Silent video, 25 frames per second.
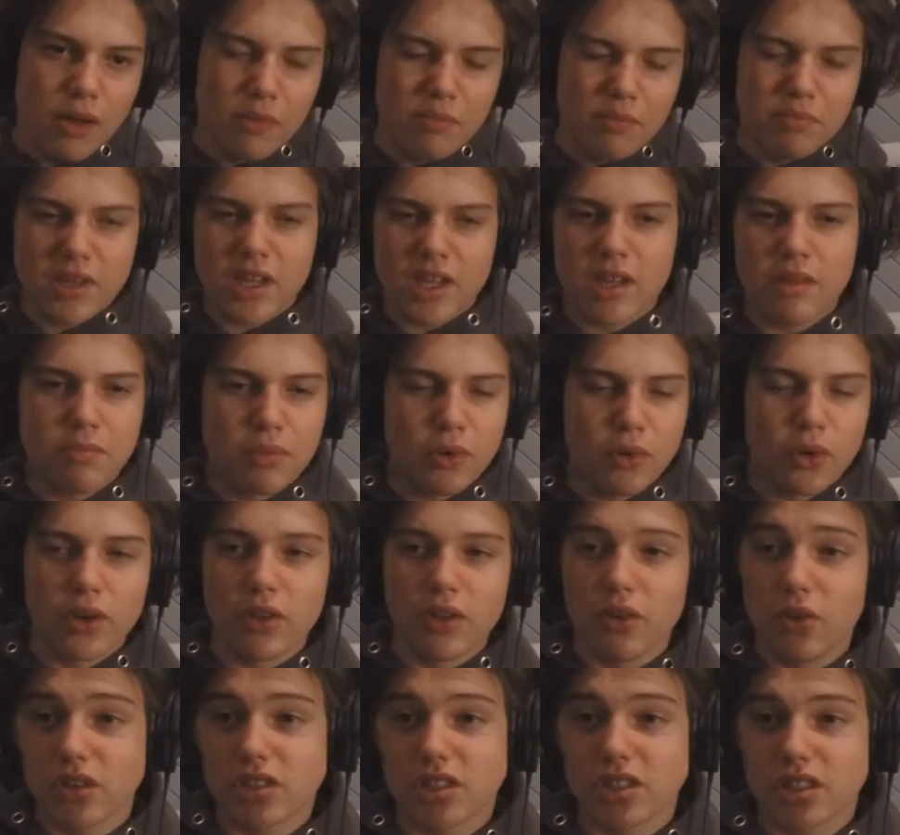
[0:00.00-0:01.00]
Big Boy
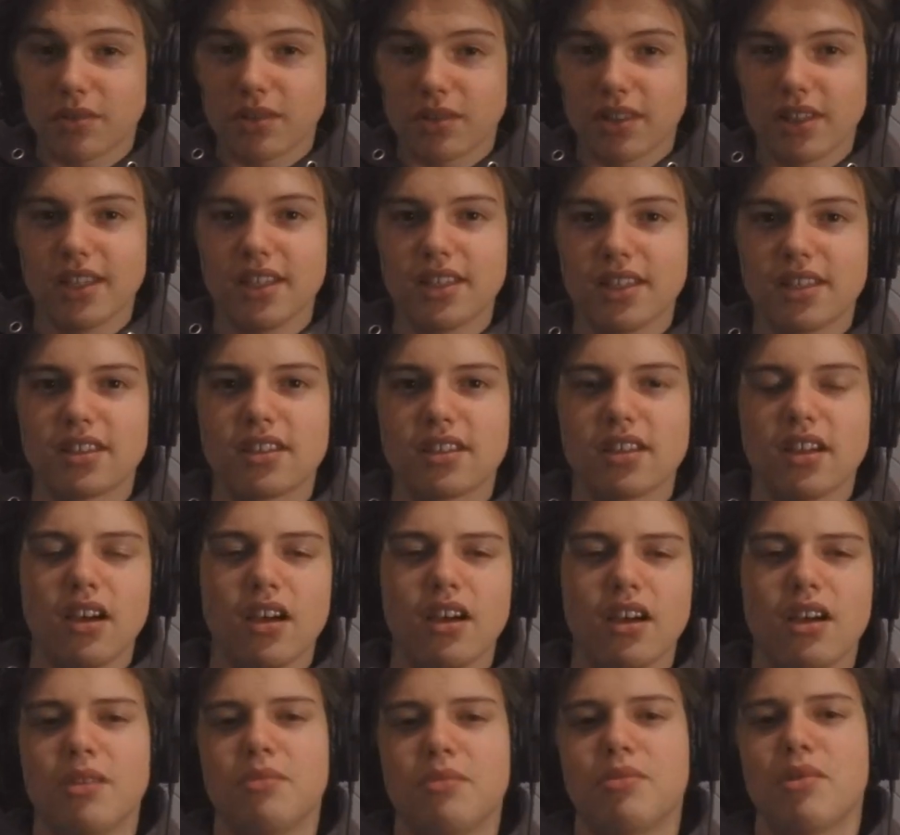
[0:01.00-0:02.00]
also released
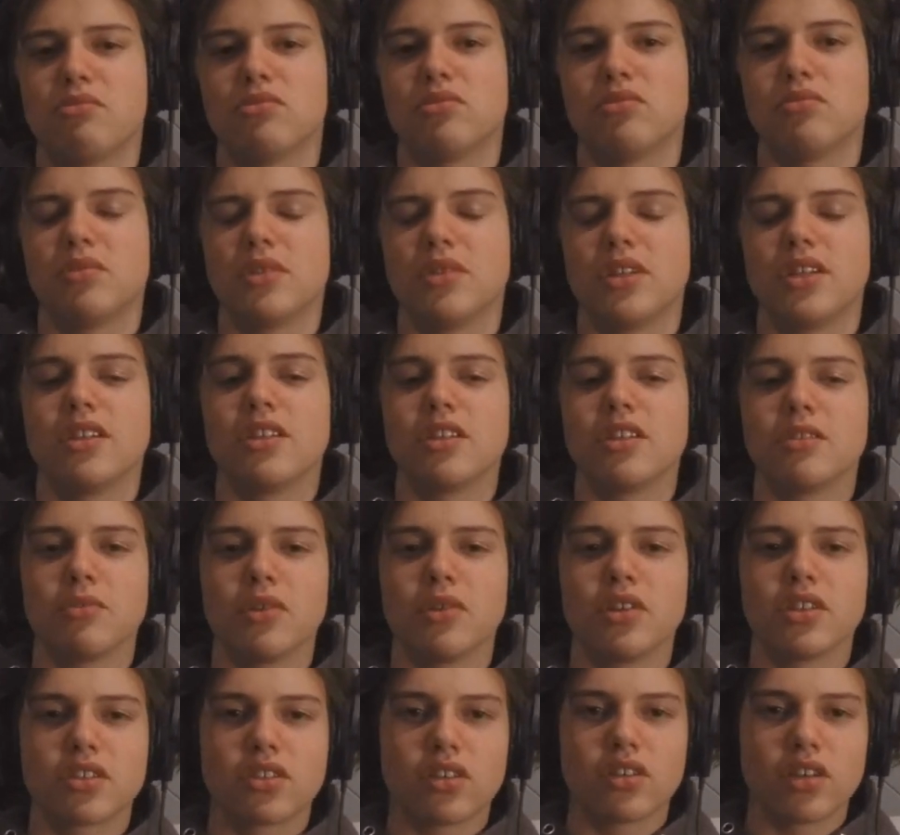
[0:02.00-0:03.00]
probably his
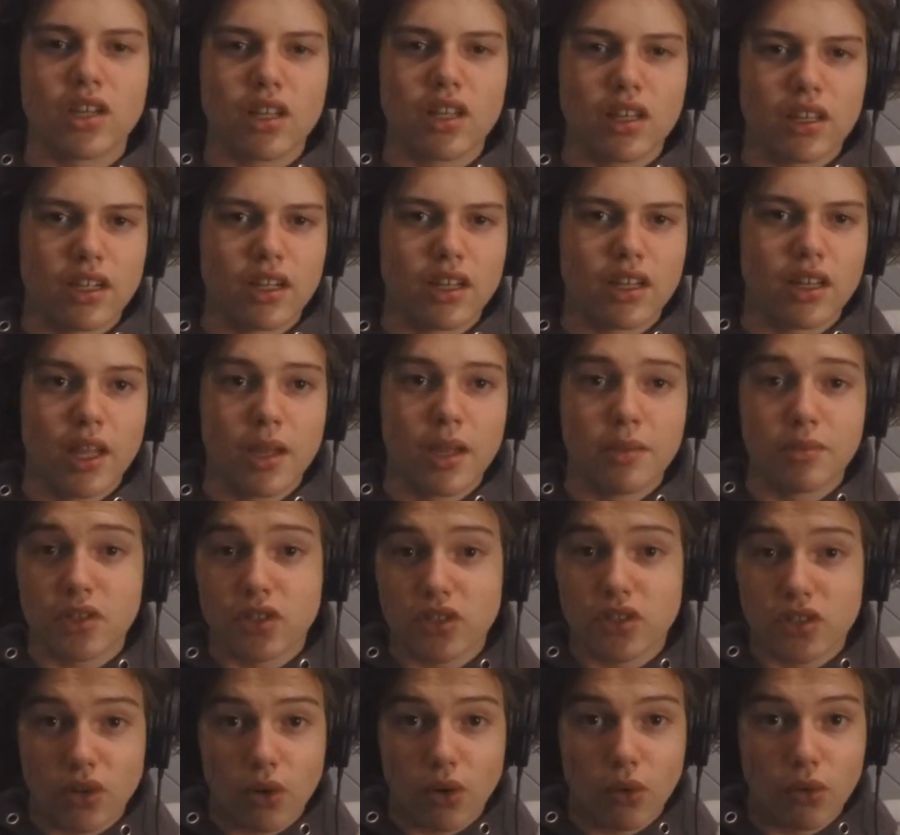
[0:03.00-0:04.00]
most critically acclaimed
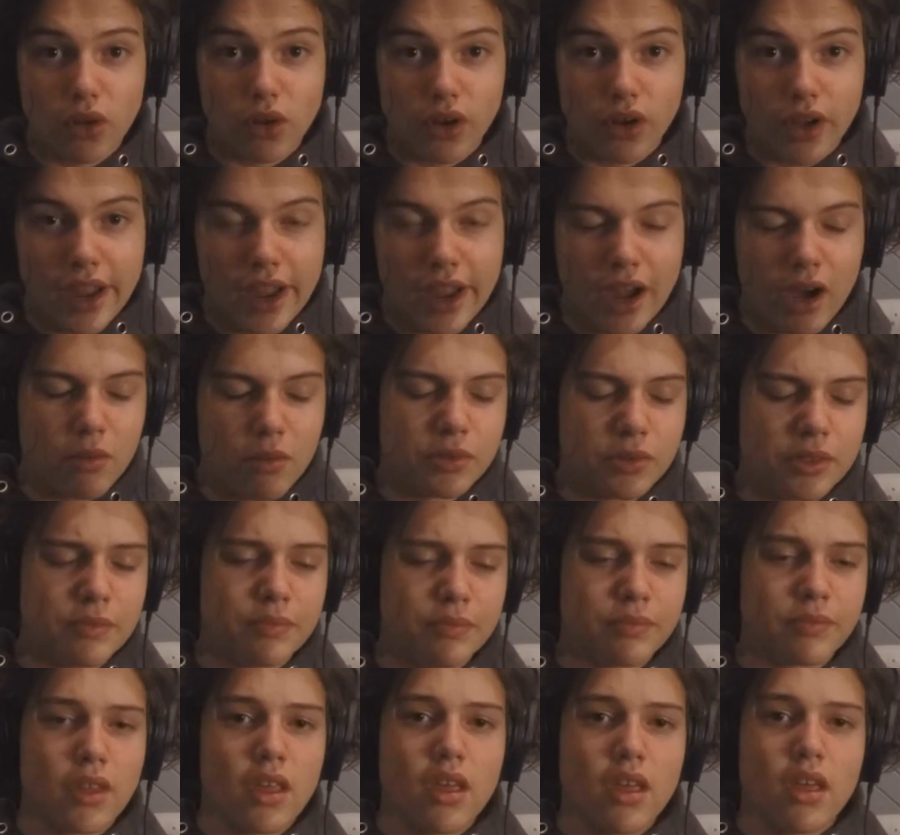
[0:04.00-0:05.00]
solo
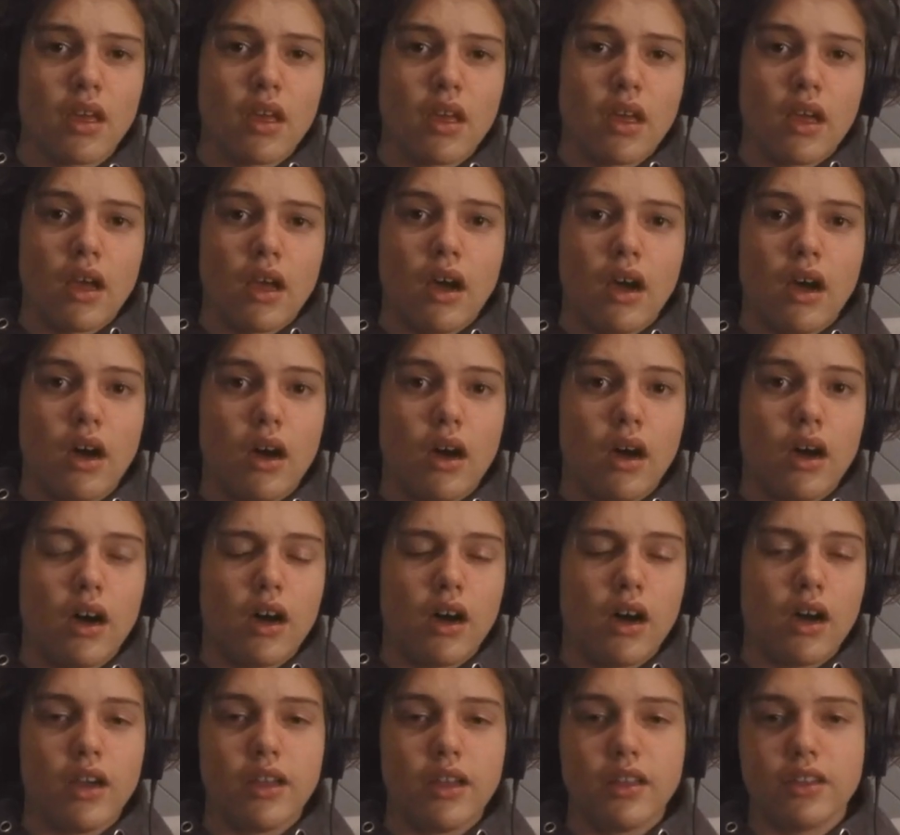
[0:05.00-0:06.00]
album
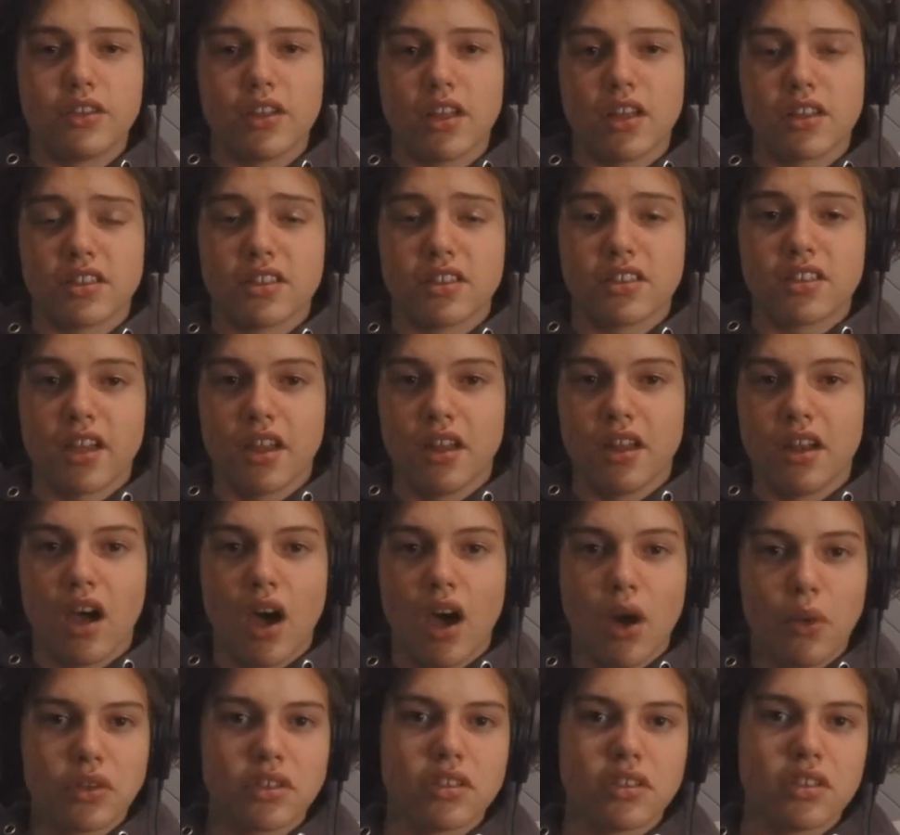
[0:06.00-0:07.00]
in 2010.
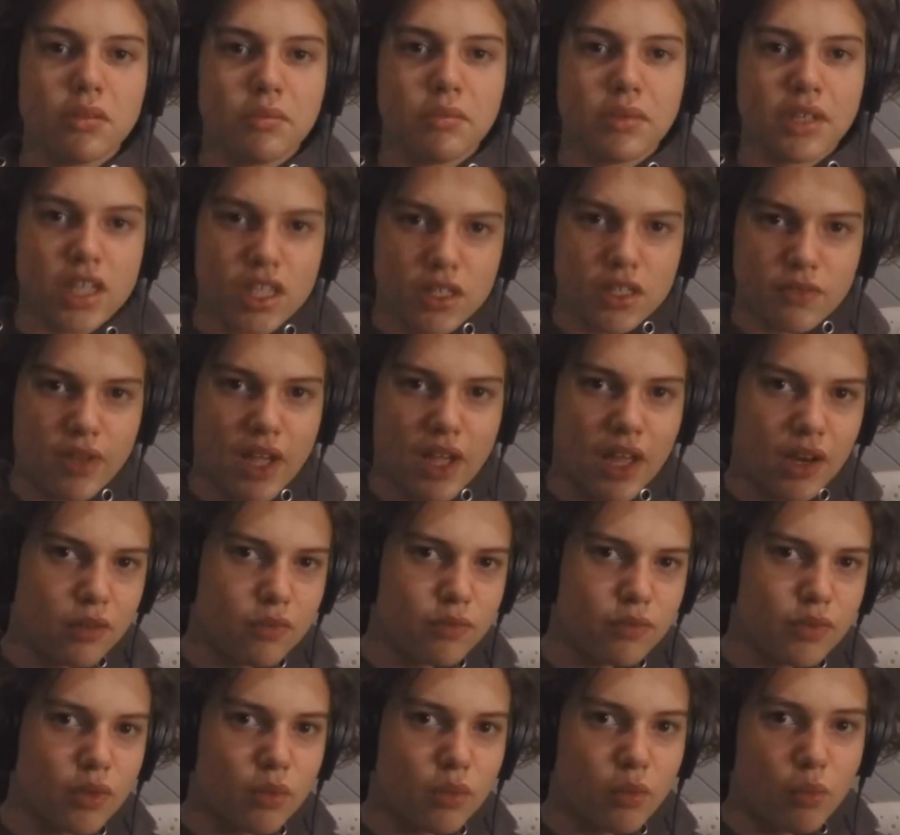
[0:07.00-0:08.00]
I wasn't the biggest fan
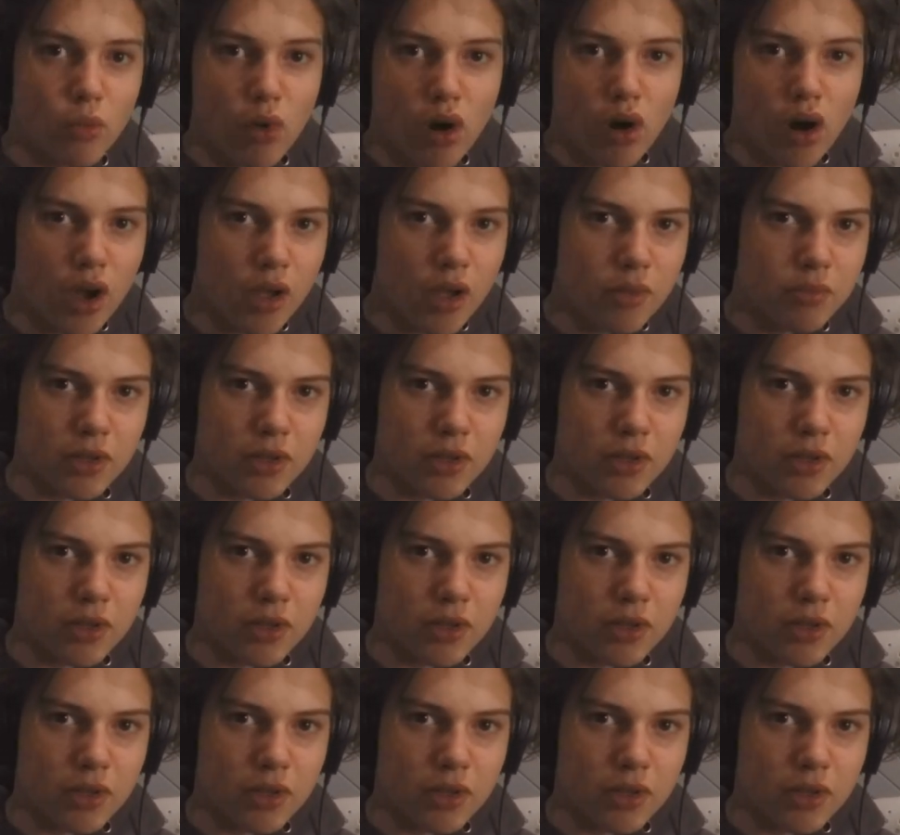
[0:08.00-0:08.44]
of it. Why?